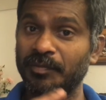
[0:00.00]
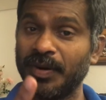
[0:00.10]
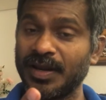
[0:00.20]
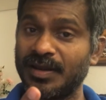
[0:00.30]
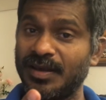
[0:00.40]

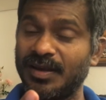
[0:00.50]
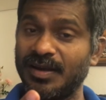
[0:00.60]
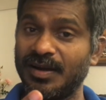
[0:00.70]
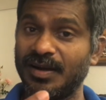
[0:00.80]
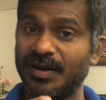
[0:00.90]
but
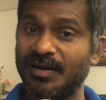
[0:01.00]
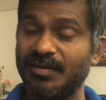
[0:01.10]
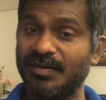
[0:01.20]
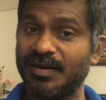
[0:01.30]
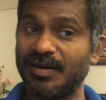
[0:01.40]

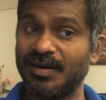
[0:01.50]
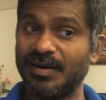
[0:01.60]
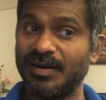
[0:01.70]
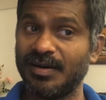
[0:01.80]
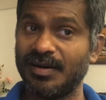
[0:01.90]

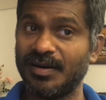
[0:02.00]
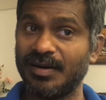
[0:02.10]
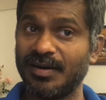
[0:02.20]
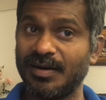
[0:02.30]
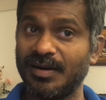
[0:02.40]
uh,
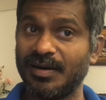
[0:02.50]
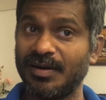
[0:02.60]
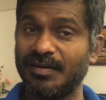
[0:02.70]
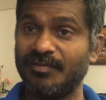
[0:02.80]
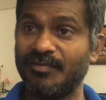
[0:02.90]

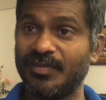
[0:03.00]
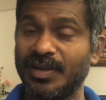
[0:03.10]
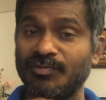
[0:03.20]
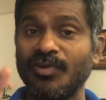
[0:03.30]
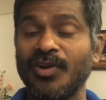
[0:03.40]

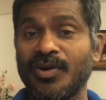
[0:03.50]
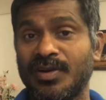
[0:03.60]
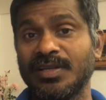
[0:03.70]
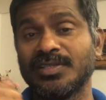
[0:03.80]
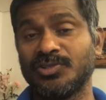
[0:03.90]
it will not
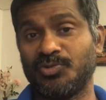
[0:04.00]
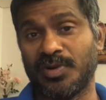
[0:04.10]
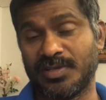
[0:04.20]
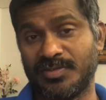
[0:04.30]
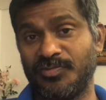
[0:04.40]
listen to
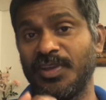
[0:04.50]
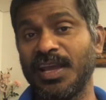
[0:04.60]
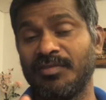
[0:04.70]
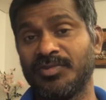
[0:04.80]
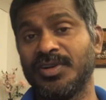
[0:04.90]
us we
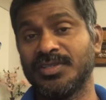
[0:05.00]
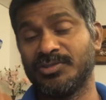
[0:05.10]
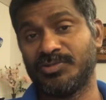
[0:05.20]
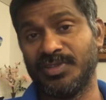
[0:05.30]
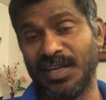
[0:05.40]
have to
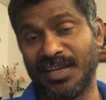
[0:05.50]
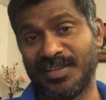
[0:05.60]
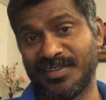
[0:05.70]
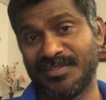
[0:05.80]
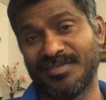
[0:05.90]
listen to
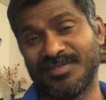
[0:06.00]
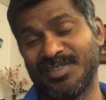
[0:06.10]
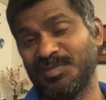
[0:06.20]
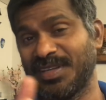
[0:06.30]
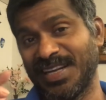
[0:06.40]
that
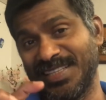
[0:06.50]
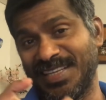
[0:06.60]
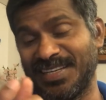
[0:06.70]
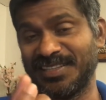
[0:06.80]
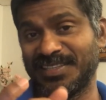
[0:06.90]
something like
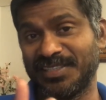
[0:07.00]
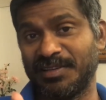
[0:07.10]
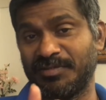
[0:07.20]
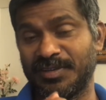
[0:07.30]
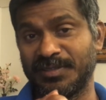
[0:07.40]
that there is a
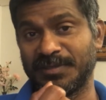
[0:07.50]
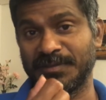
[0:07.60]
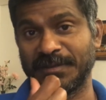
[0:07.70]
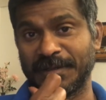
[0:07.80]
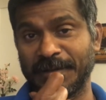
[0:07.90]
difference
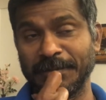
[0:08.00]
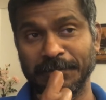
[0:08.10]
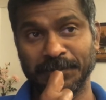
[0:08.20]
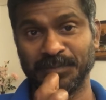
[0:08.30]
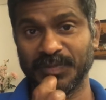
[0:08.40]
okay
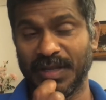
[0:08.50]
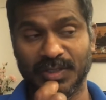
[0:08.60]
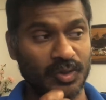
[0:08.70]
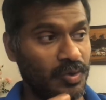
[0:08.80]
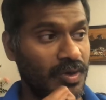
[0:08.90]

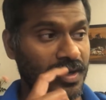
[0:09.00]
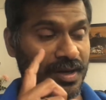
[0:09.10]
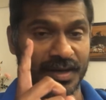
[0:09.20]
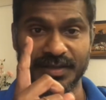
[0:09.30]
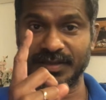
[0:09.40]
so
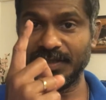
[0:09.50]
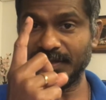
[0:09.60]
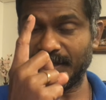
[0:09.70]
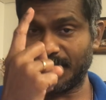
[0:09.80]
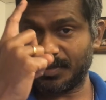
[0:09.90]

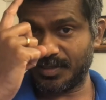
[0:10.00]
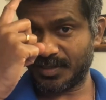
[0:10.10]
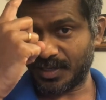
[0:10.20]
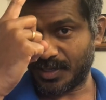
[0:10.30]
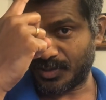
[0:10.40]
this energy
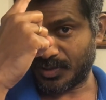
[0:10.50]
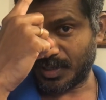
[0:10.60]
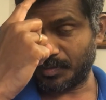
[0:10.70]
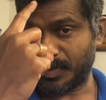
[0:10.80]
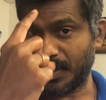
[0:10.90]
started to
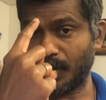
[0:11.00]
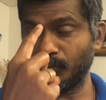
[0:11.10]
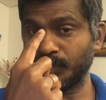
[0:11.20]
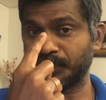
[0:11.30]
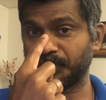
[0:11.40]
come down